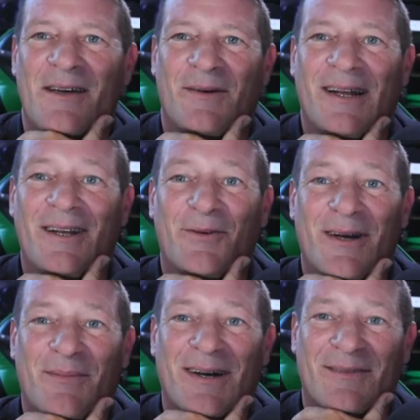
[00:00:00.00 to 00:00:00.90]

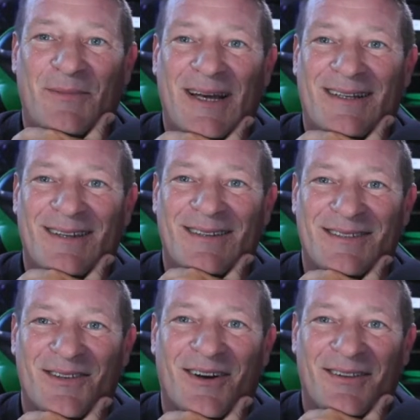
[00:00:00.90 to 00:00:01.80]
anyway, about back to the
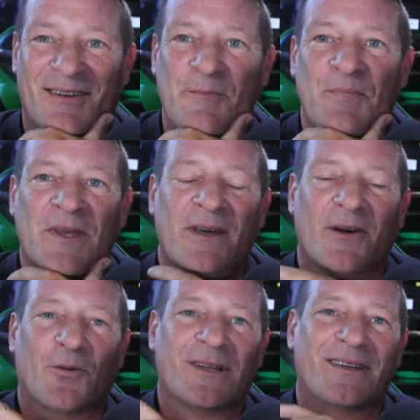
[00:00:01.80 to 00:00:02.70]
sloth.
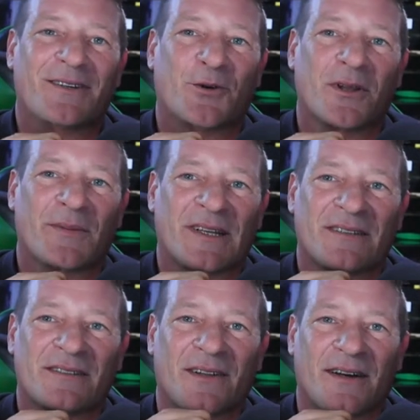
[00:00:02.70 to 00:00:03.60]
One thing cool about
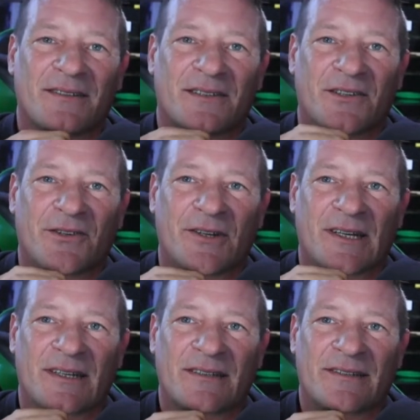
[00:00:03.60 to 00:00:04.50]
the sloths too
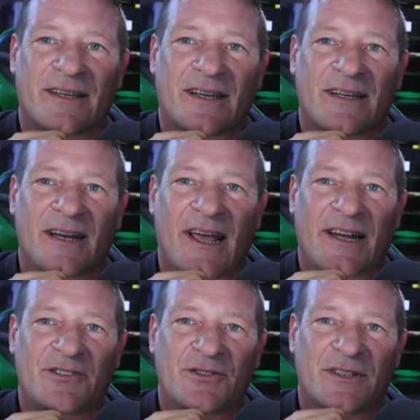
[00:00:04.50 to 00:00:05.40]
is they
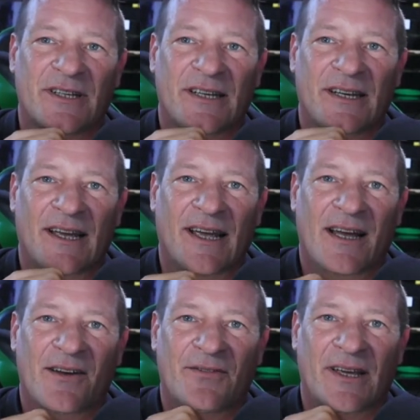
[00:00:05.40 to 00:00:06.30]
naturally
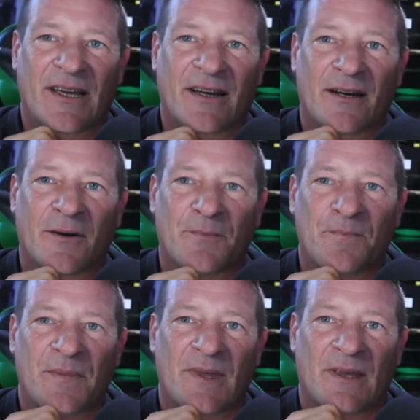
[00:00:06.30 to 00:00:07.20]
have a. Um,
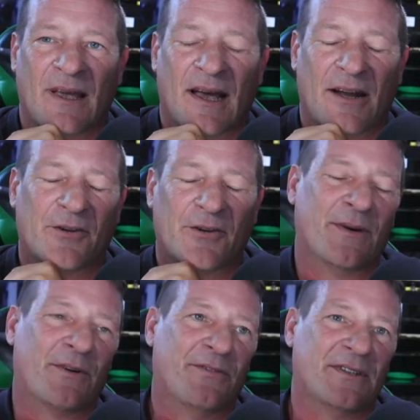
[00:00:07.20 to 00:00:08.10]
I don't
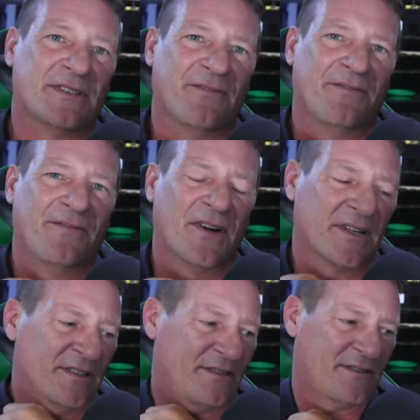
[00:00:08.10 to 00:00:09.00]
remember if it's a
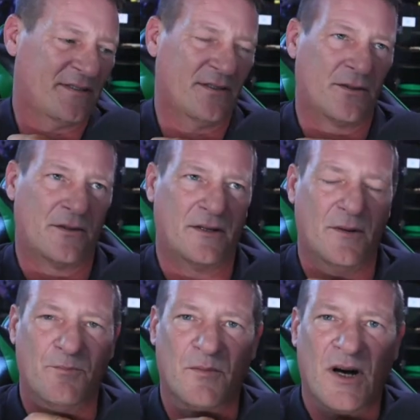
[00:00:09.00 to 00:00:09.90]
fungus or
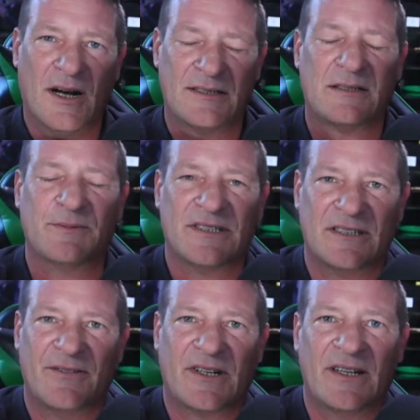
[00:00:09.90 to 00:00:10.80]
a moss
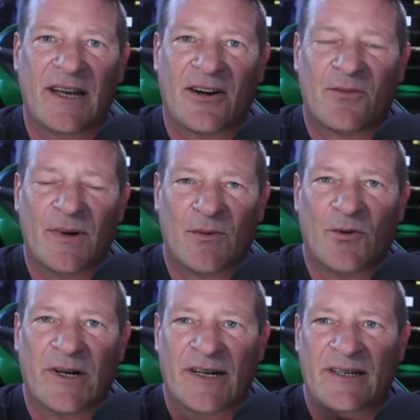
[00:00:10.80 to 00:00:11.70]
specifically. I don't remember
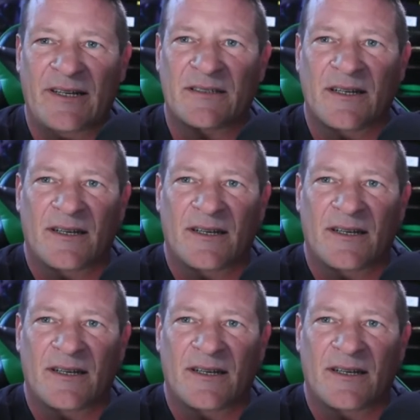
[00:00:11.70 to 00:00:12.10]
what it is